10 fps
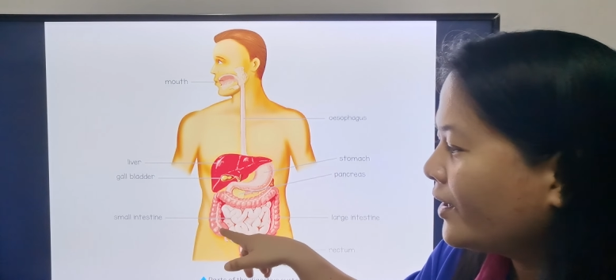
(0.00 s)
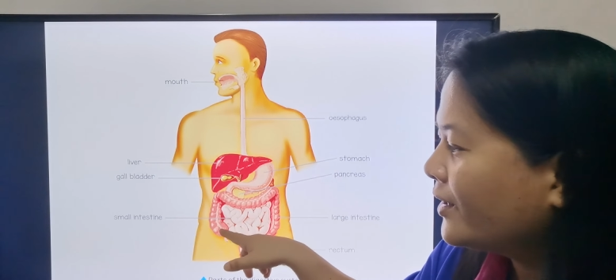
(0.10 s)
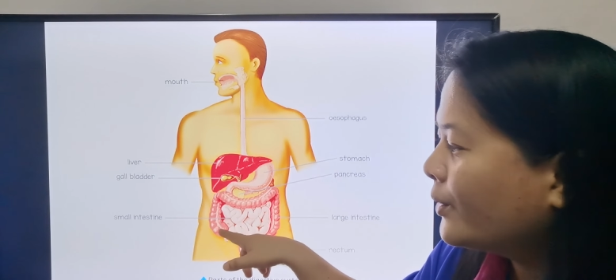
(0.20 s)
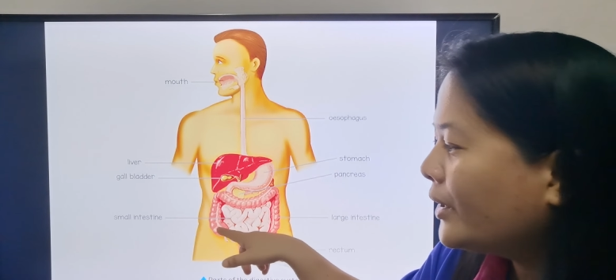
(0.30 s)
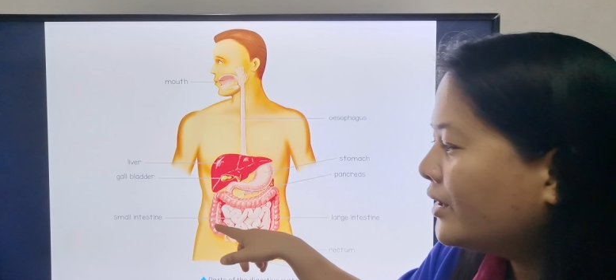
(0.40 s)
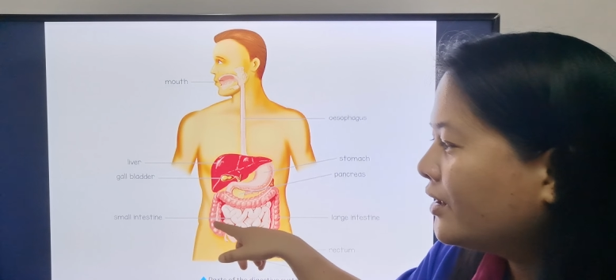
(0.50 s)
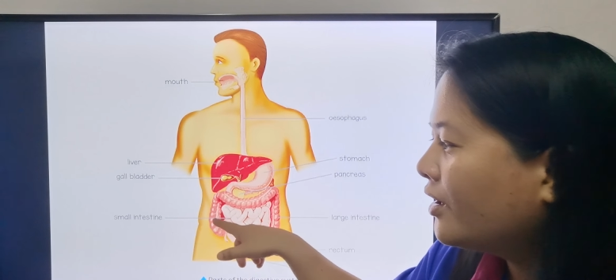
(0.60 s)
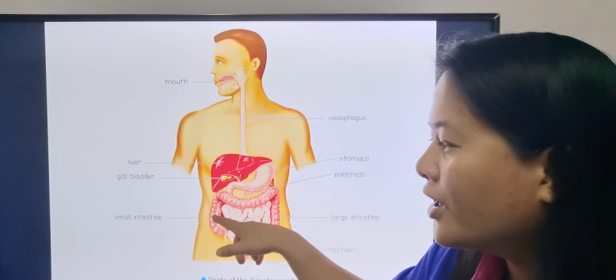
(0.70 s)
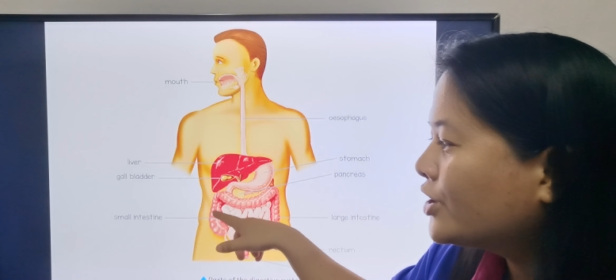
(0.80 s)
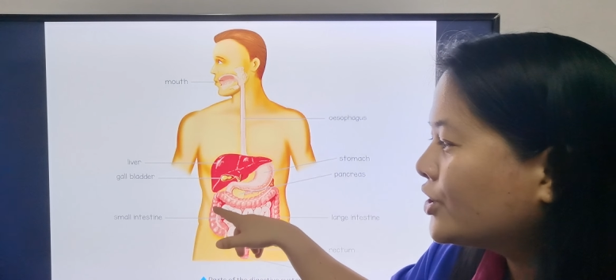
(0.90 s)
Now in the
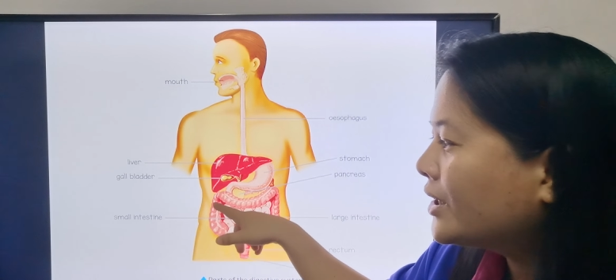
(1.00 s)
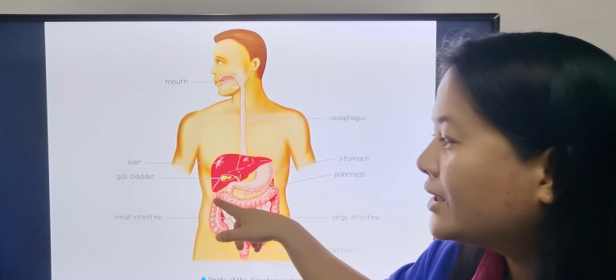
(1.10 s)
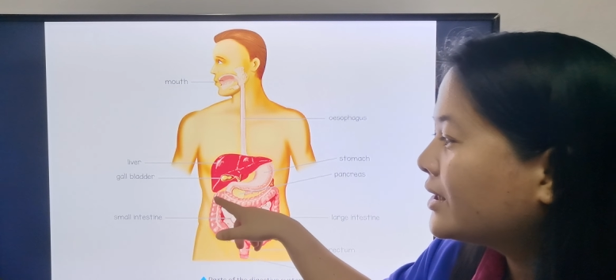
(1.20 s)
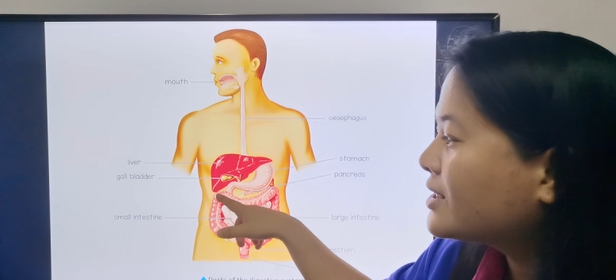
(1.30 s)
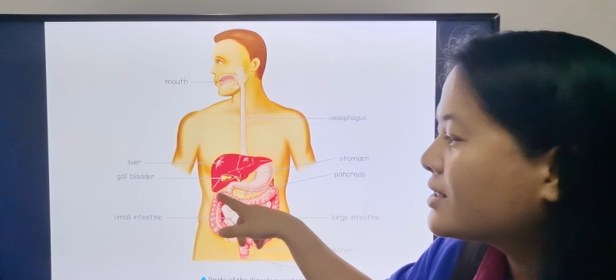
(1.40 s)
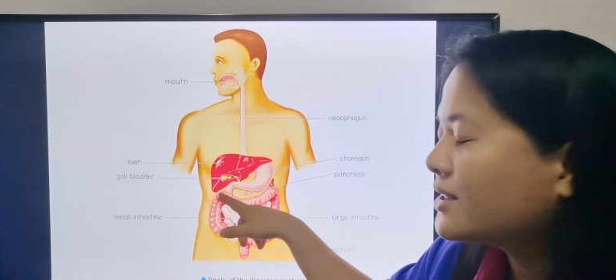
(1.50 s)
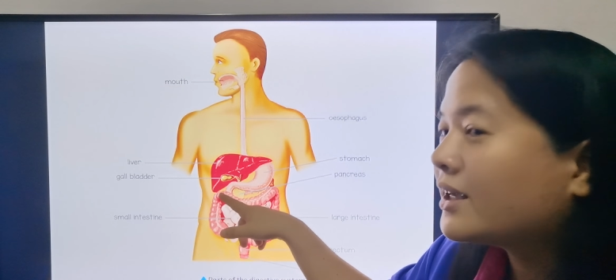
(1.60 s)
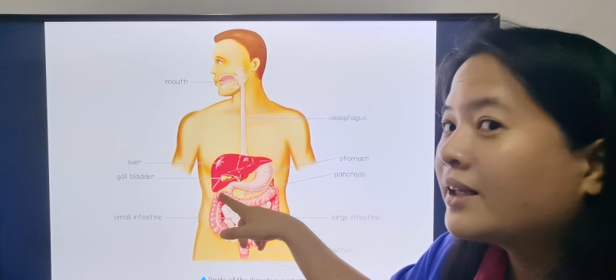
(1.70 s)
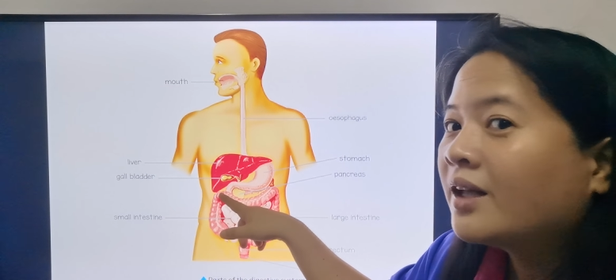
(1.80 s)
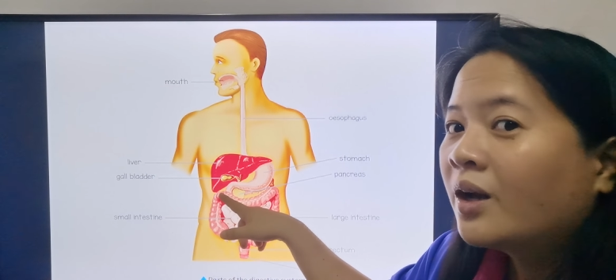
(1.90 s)
large
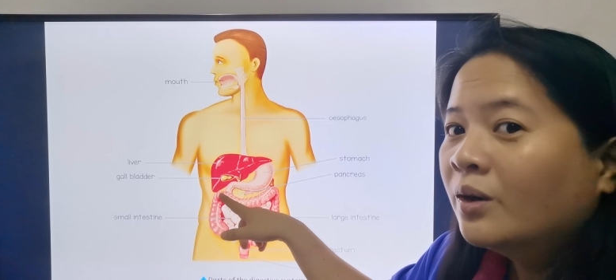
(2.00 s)
intestine,